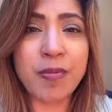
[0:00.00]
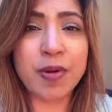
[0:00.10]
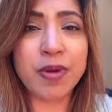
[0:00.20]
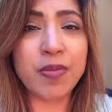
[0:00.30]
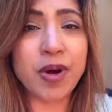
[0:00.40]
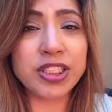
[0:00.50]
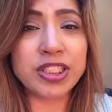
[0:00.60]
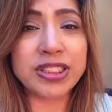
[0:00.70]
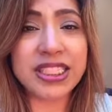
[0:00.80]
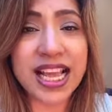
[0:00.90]
but we want
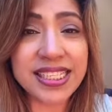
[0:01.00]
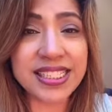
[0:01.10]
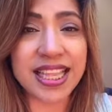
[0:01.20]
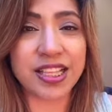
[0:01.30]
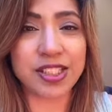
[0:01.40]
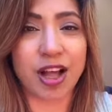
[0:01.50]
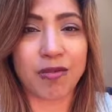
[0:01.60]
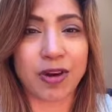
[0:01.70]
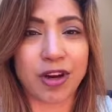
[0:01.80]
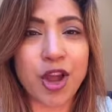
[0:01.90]
to test the
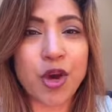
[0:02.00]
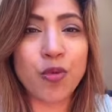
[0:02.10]
software.